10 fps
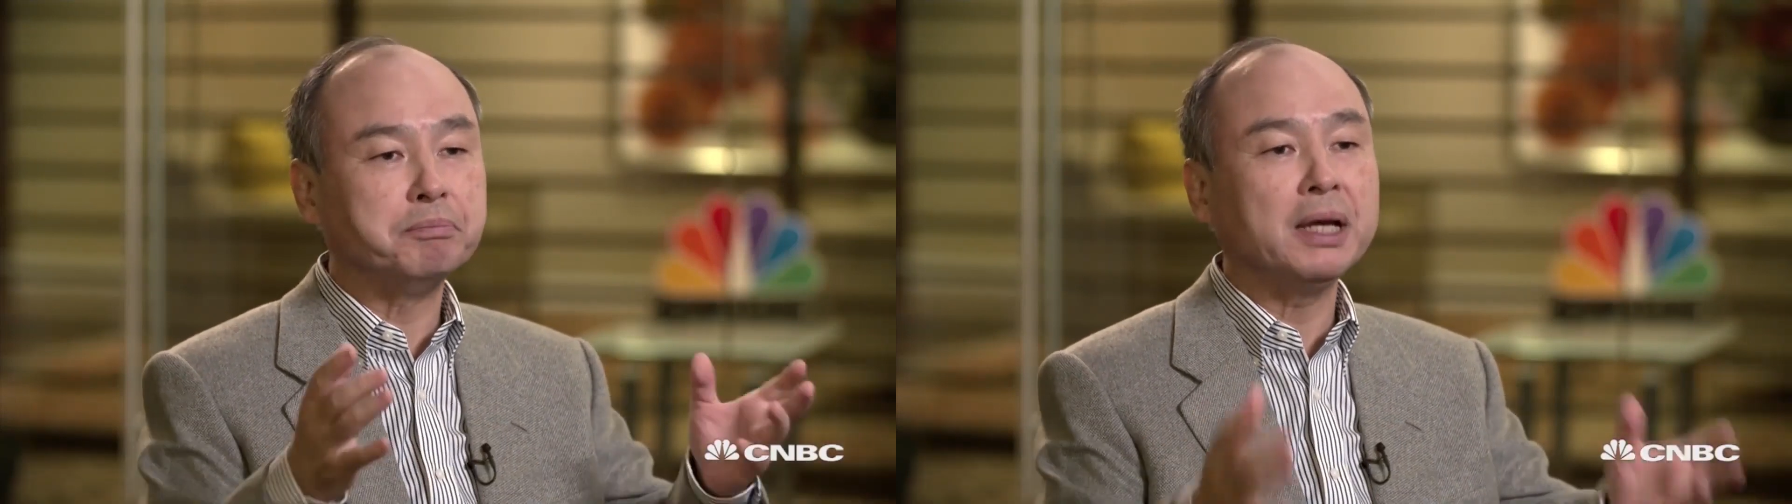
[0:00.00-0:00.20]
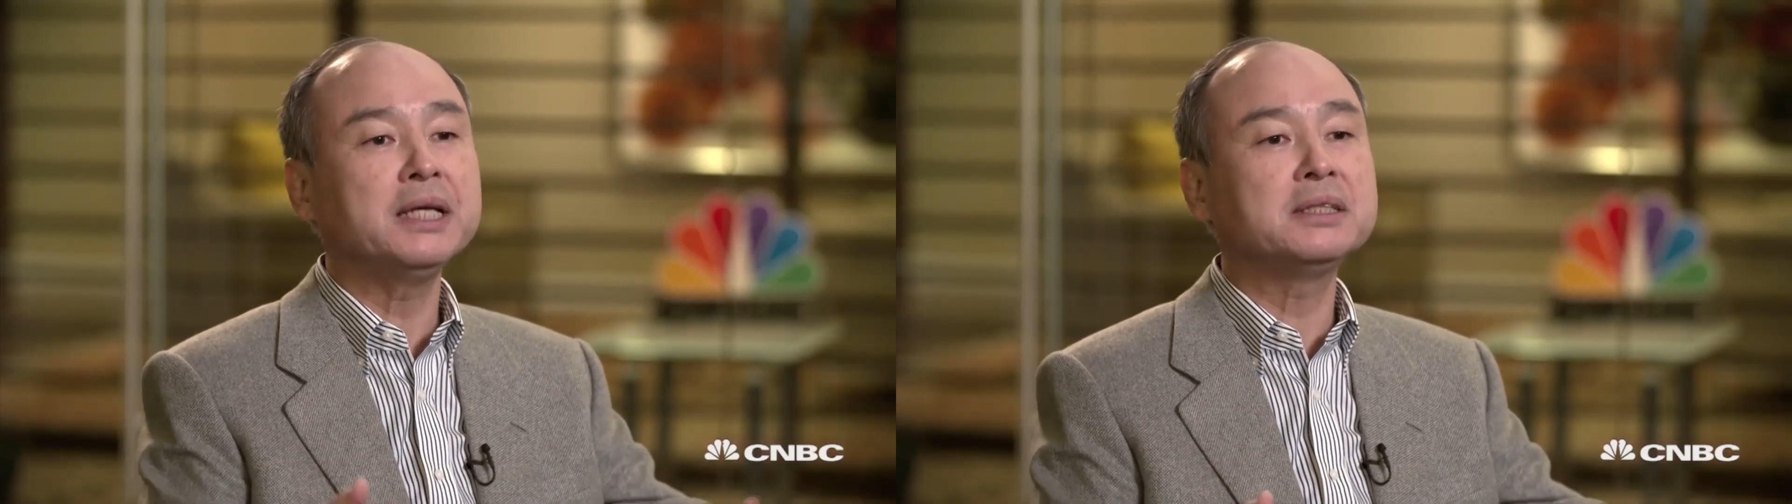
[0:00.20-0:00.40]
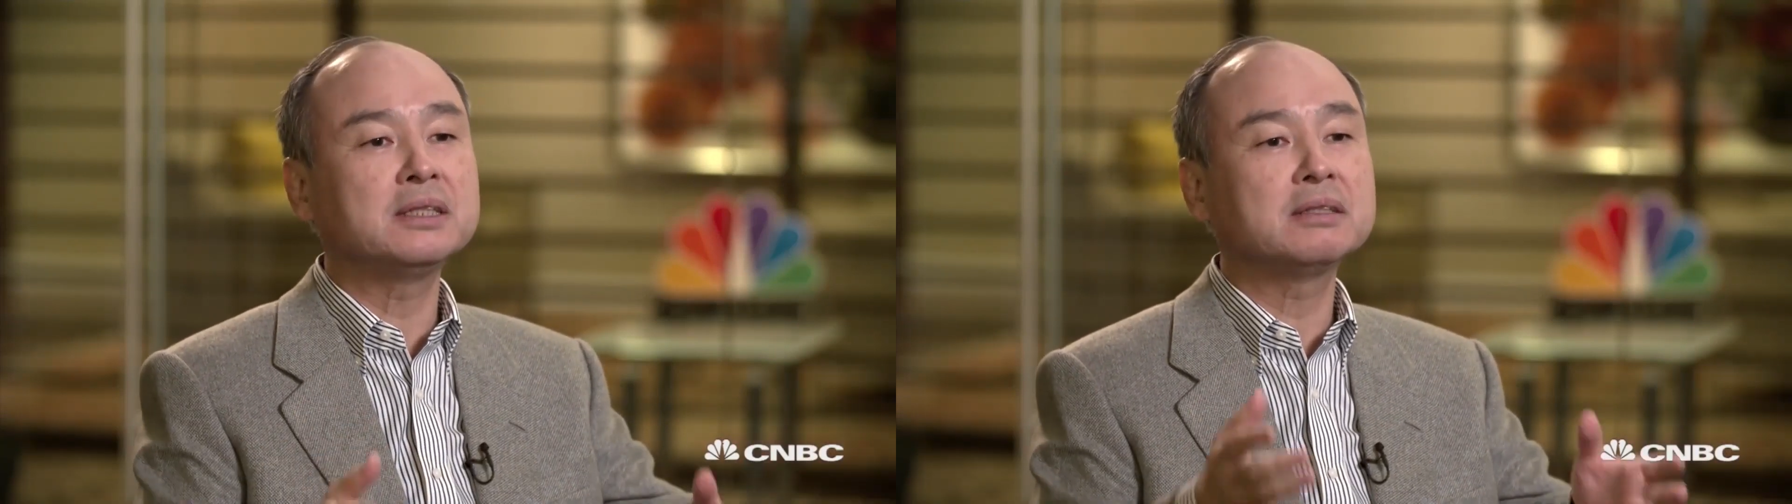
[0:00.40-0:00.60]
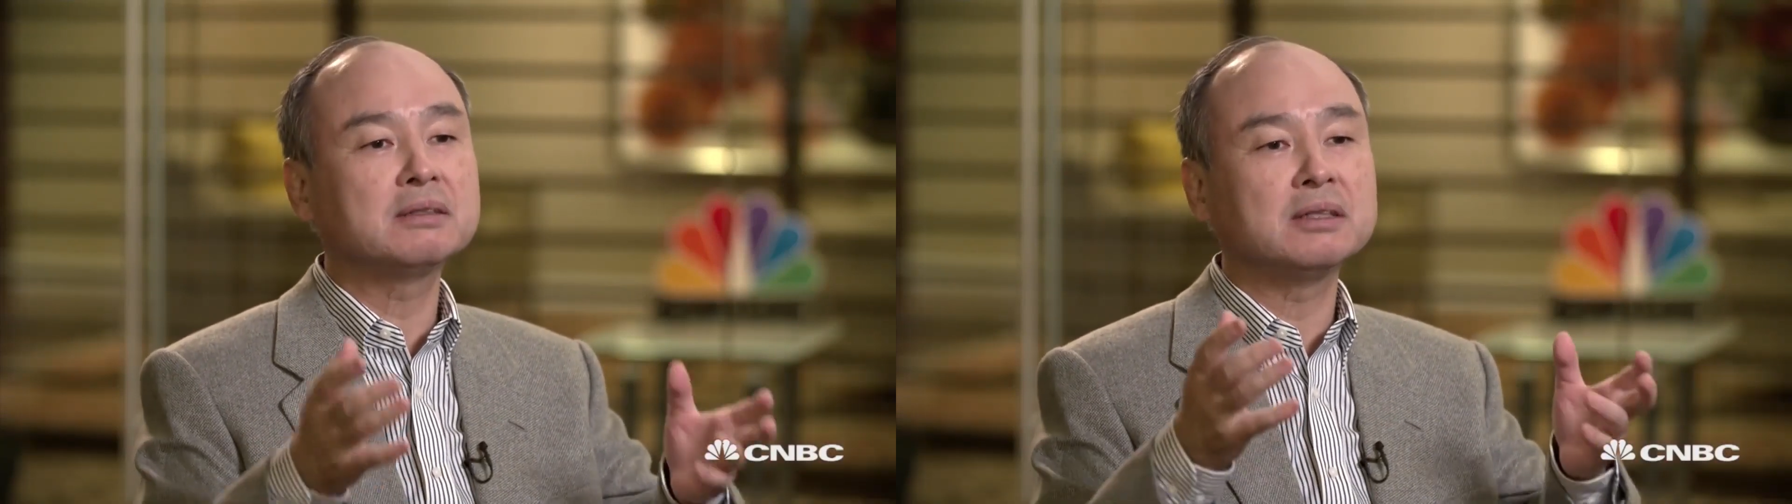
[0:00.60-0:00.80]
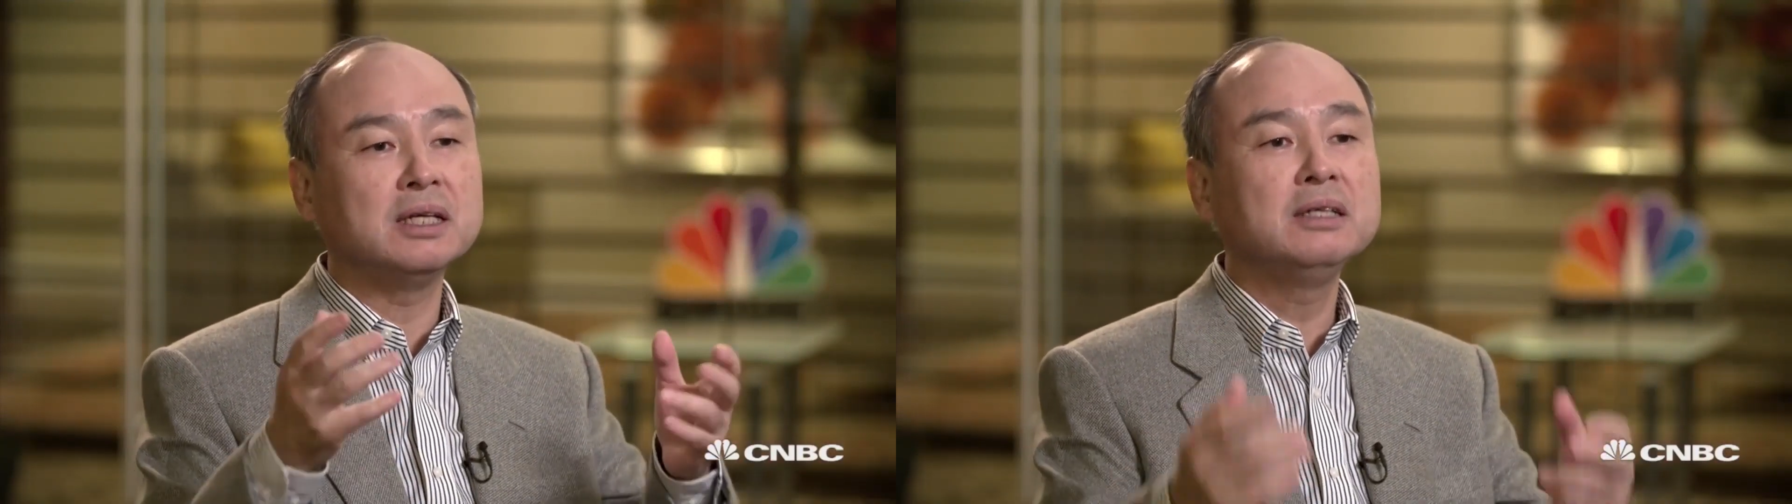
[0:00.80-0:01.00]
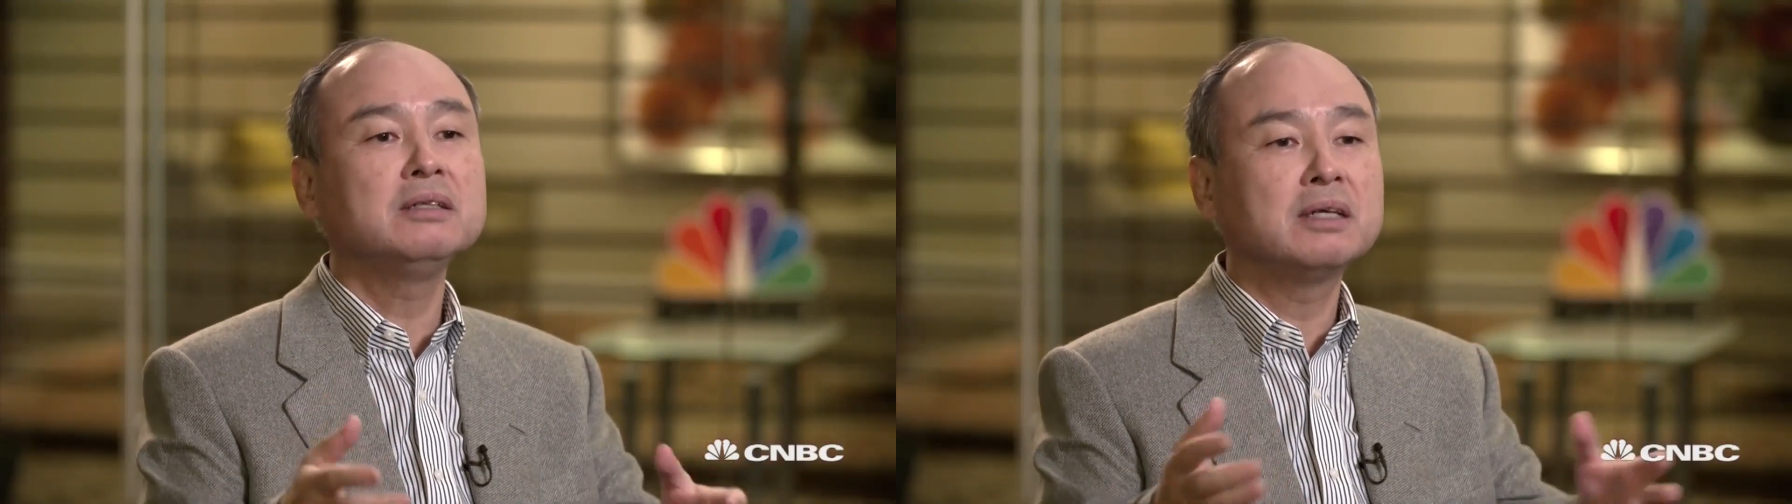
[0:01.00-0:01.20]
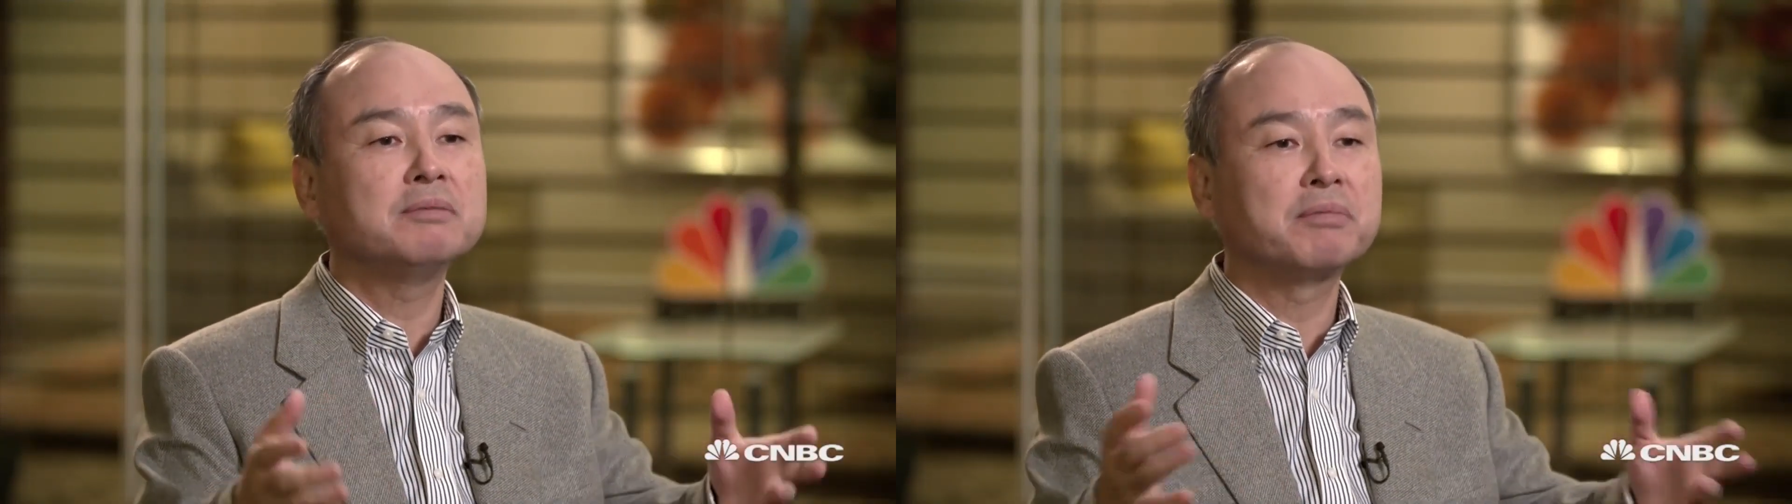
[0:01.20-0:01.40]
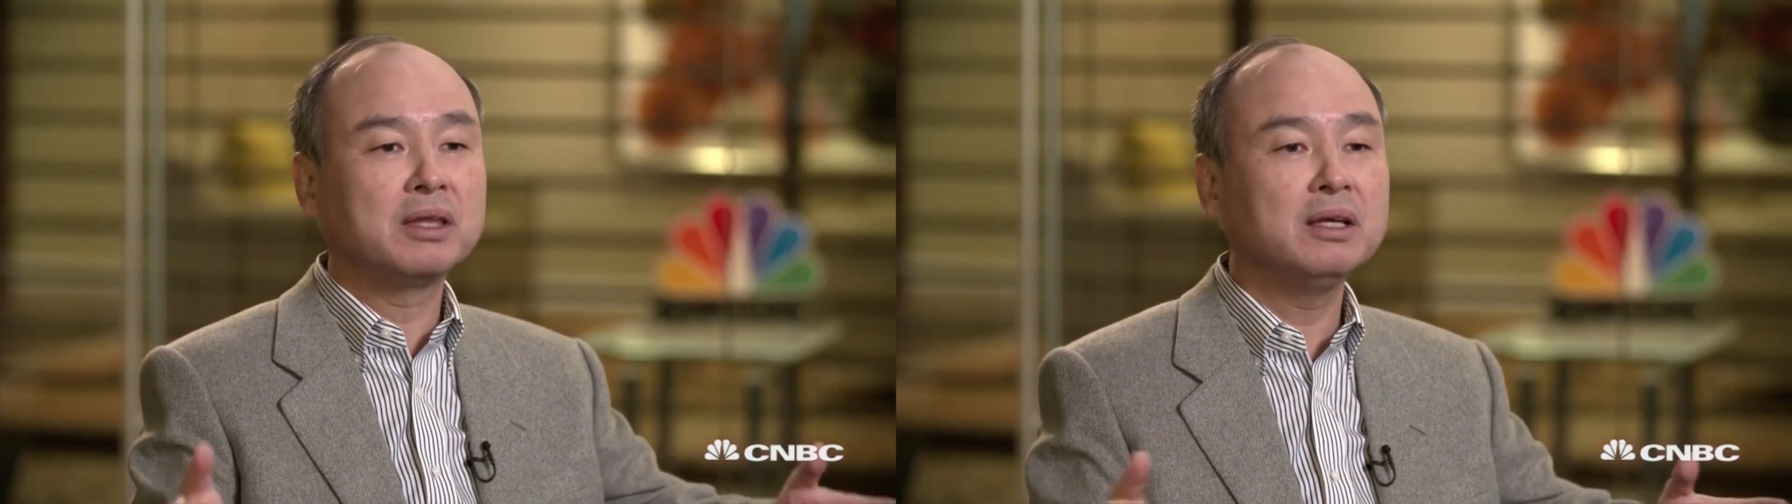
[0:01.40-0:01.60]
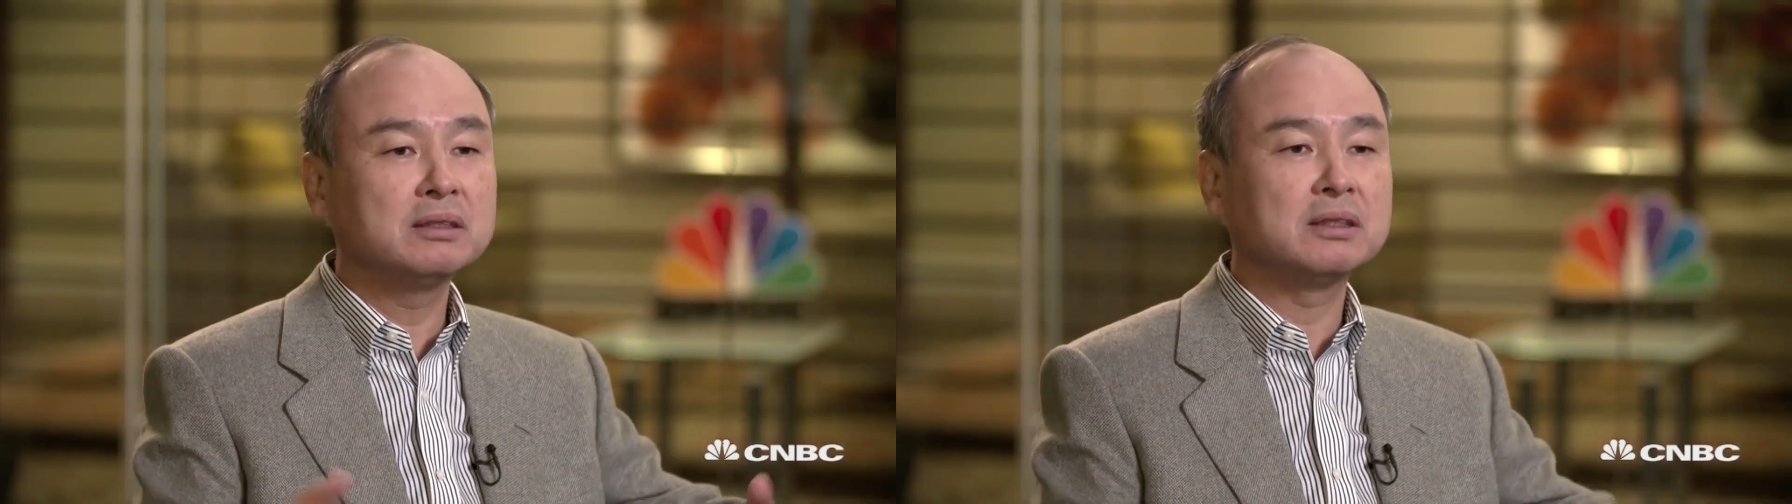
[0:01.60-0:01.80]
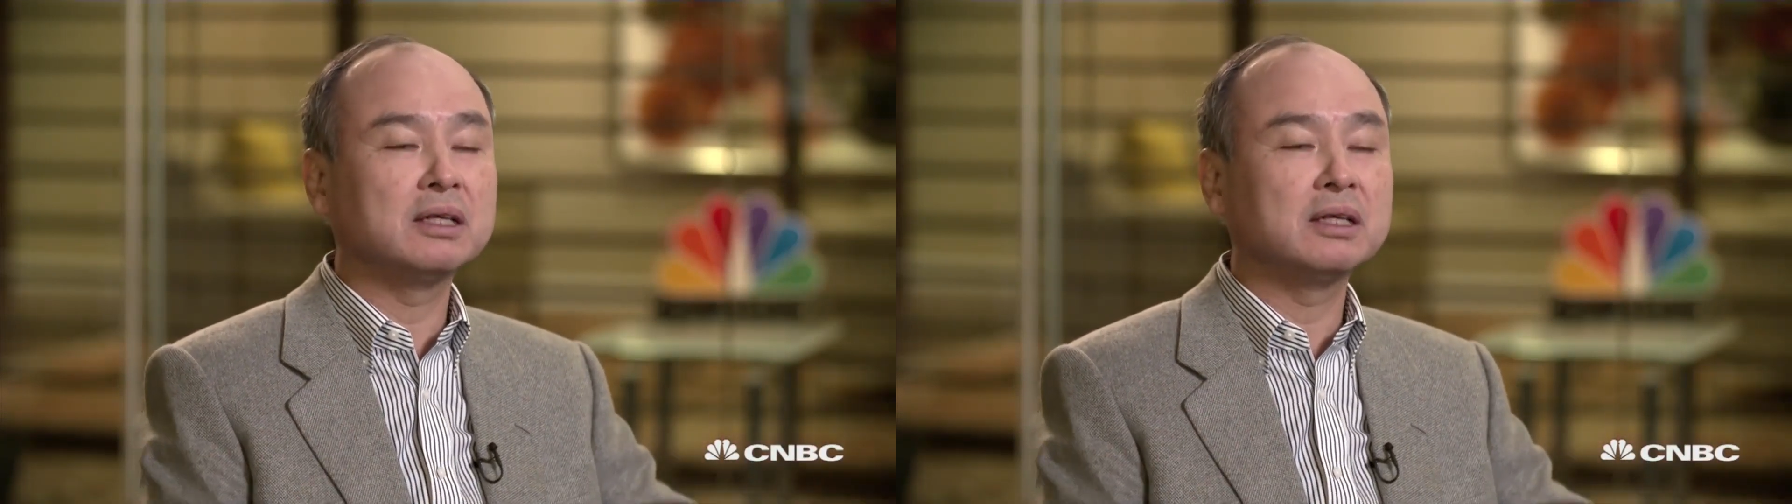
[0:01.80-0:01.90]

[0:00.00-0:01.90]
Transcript: basic income things